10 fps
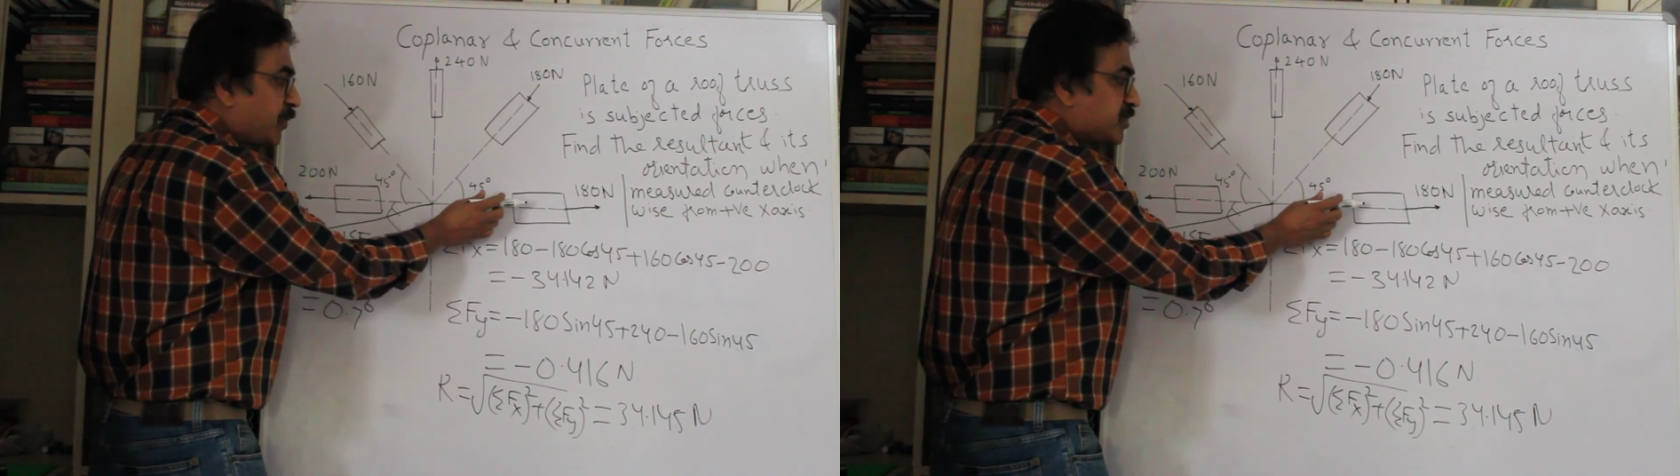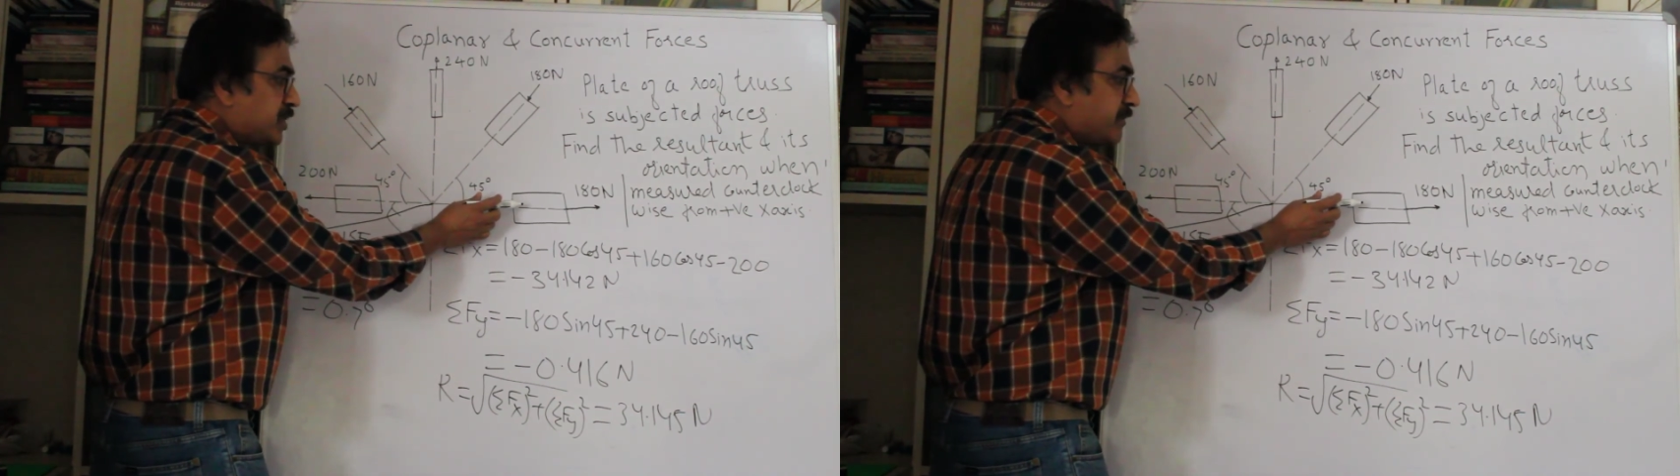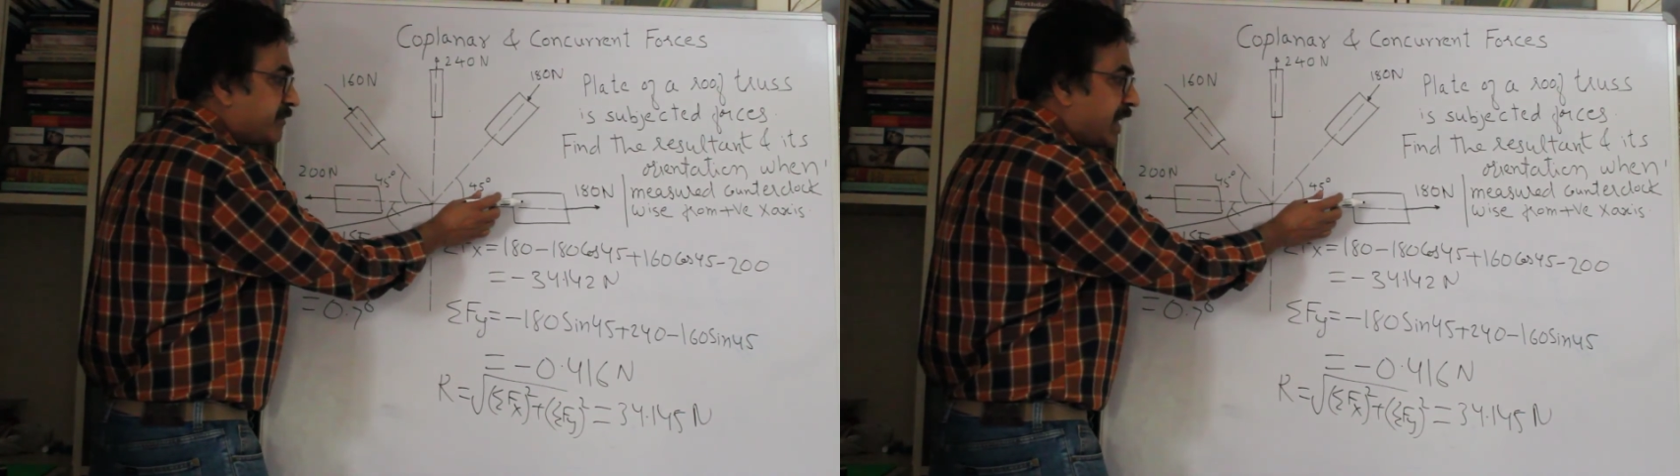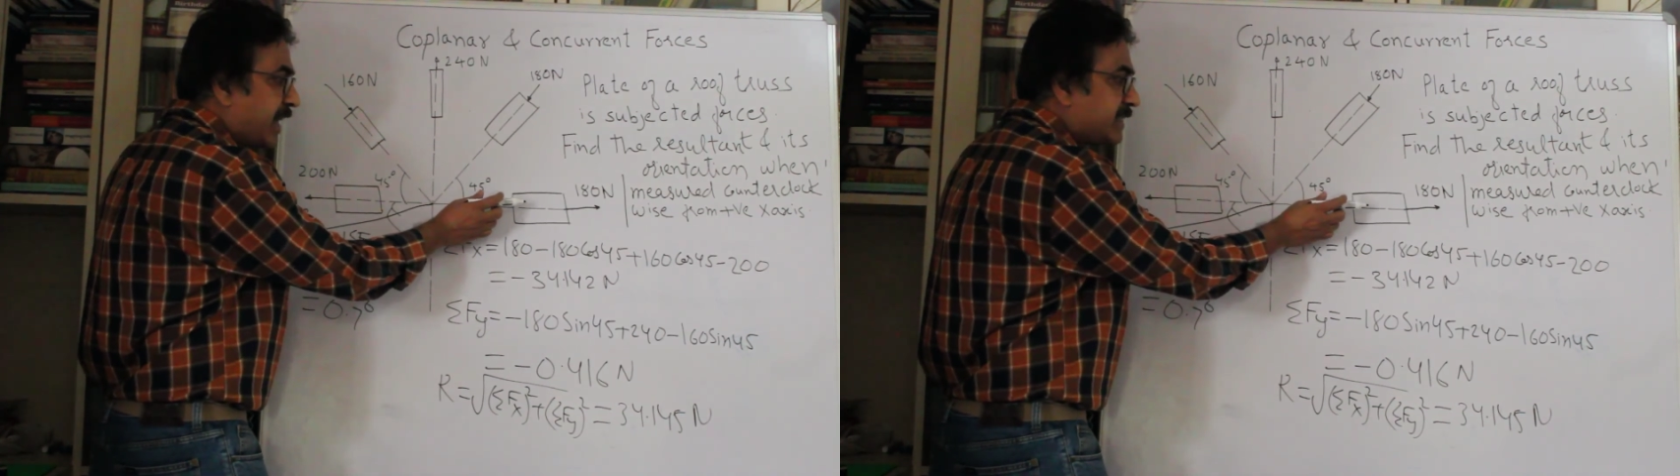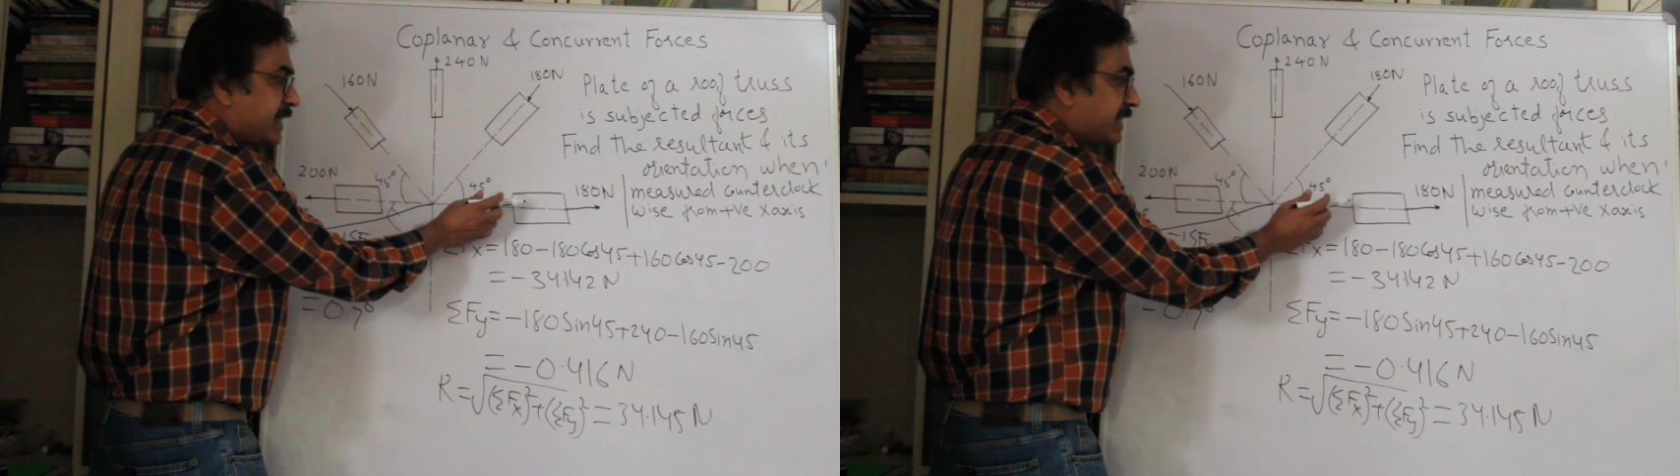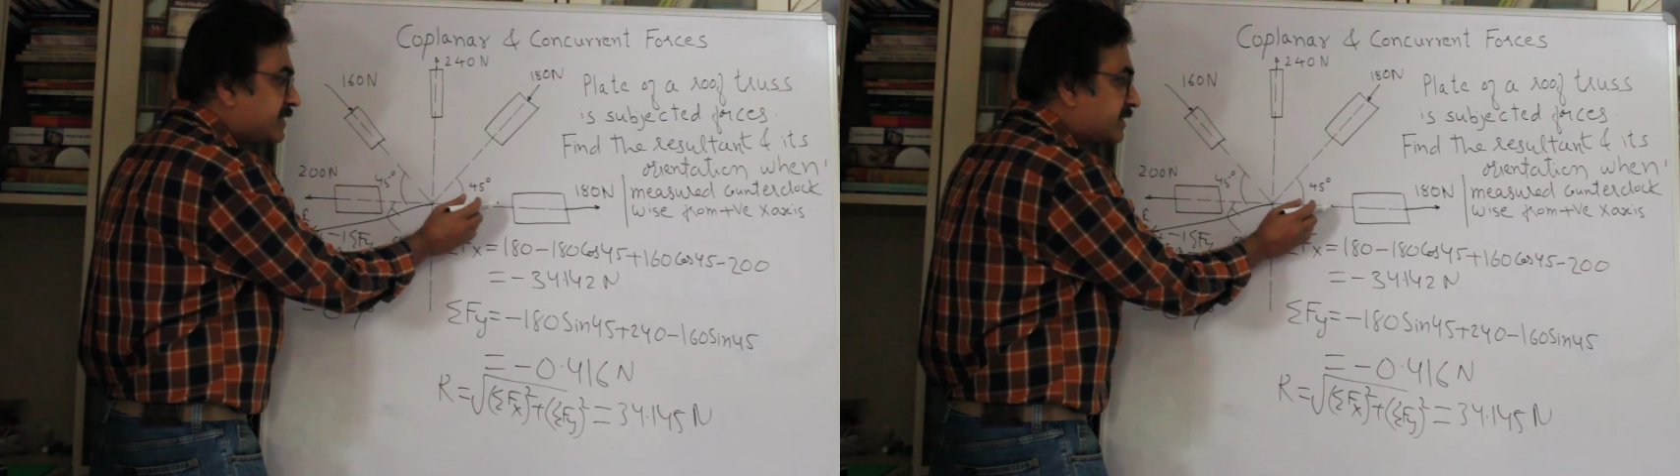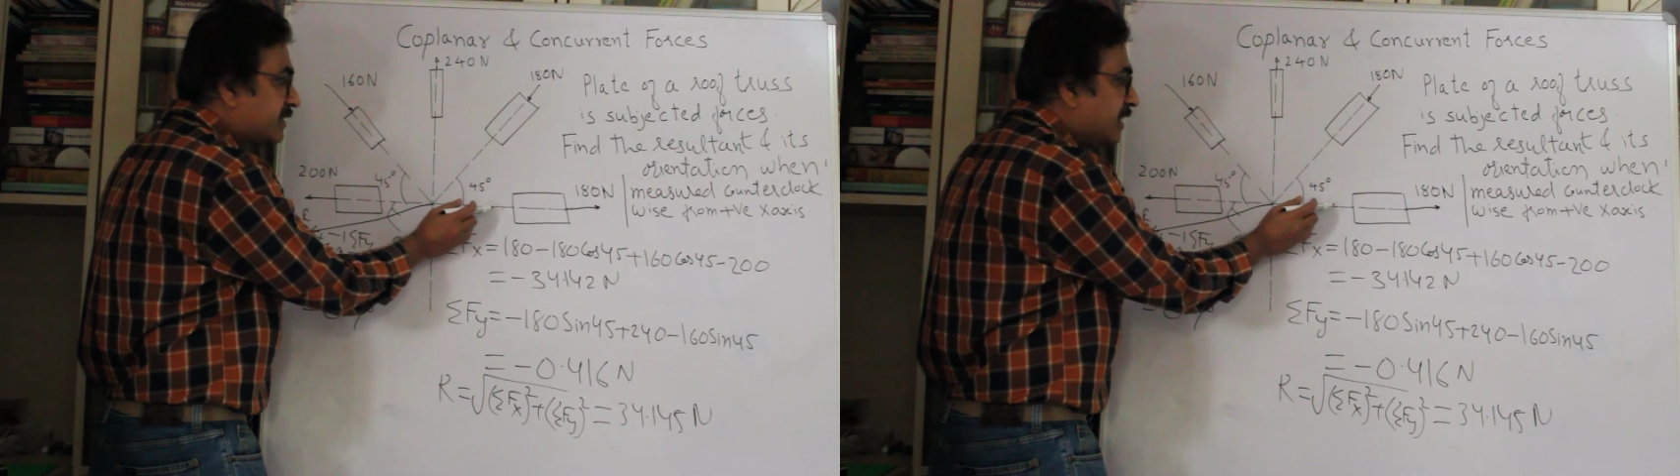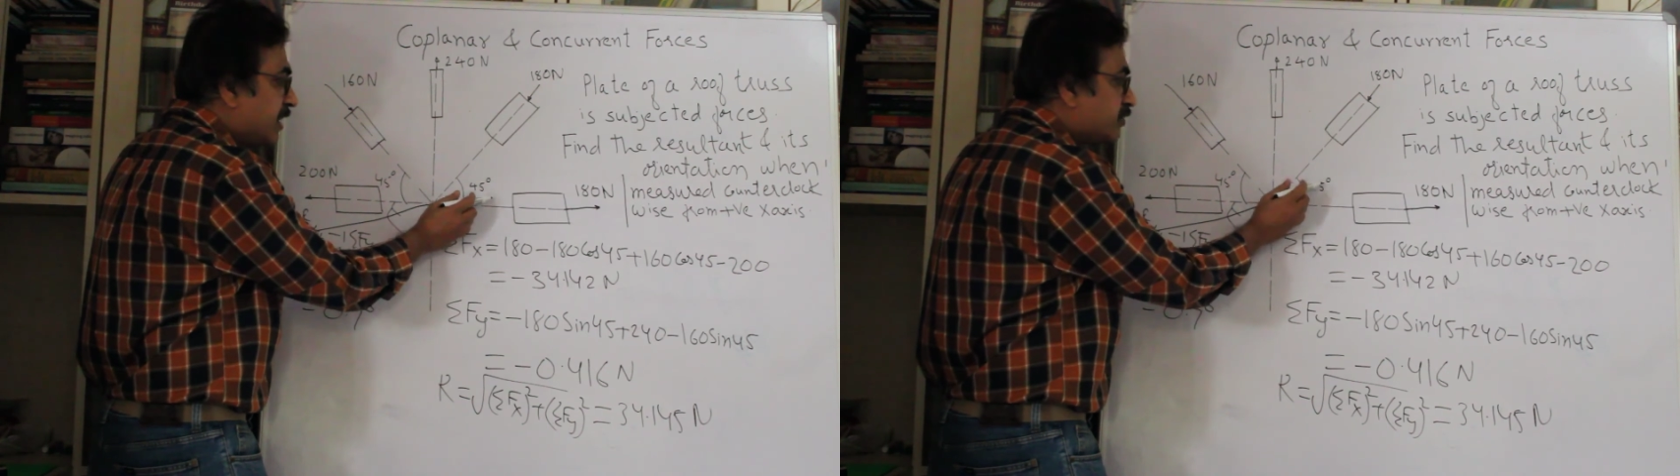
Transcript: positive x-axis.